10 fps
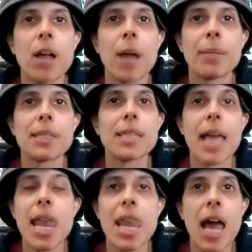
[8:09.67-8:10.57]
garments
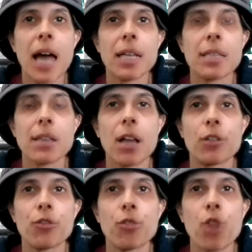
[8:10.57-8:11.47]
and not his
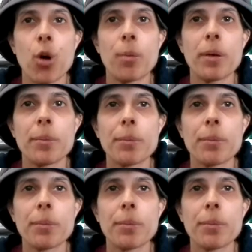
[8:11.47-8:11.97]
colorful robe.